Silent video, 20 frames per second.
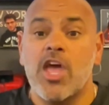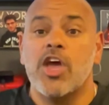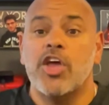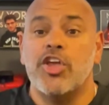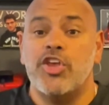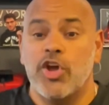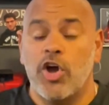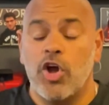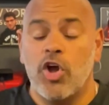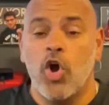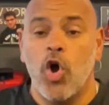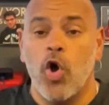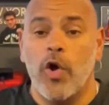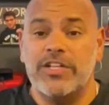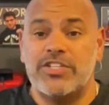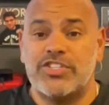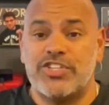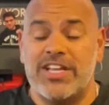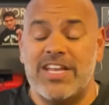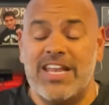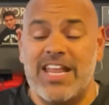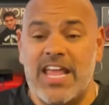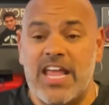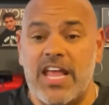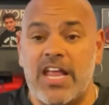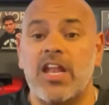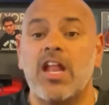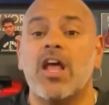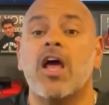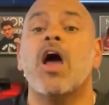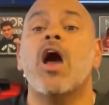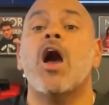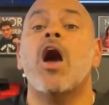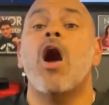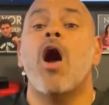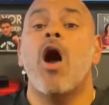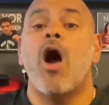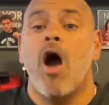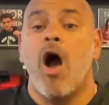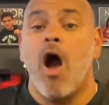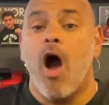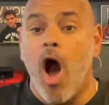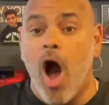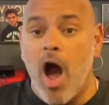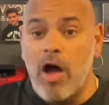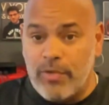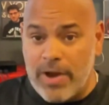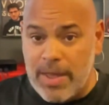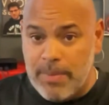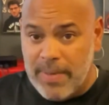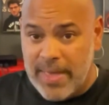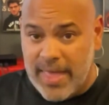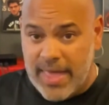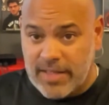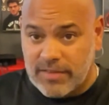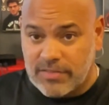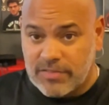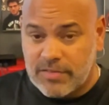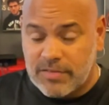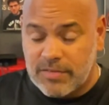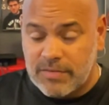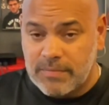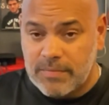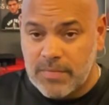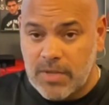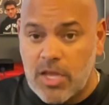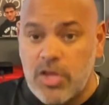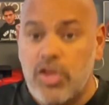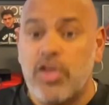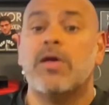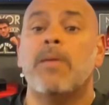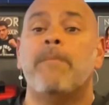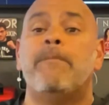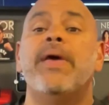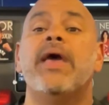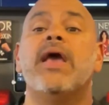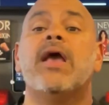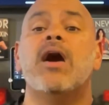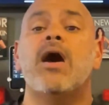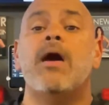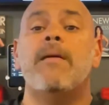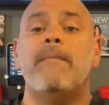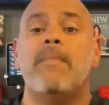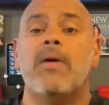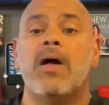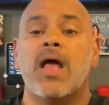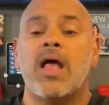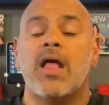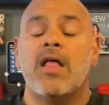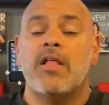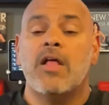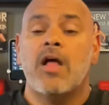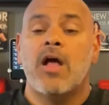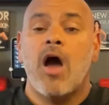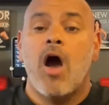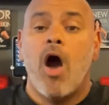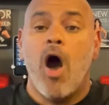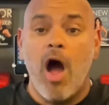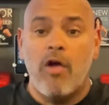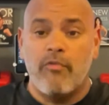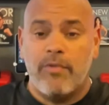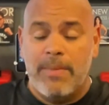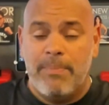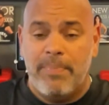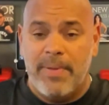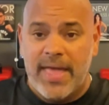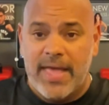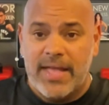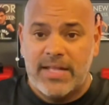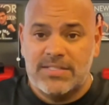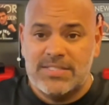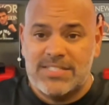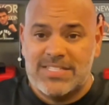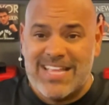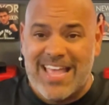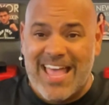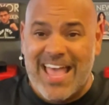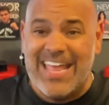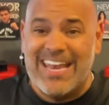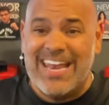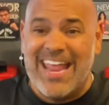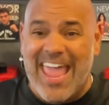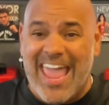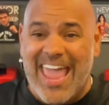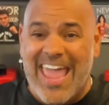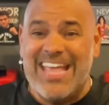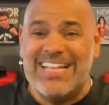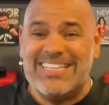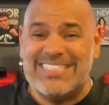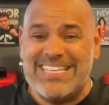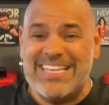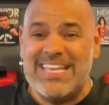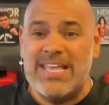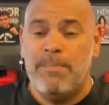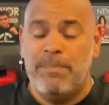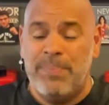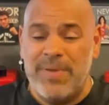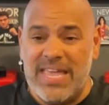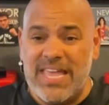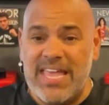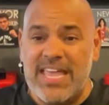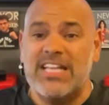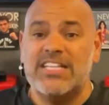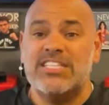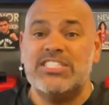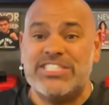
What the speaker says: you're going to need heart rate bands. You can pick up heart rate bands at atbgym.fit.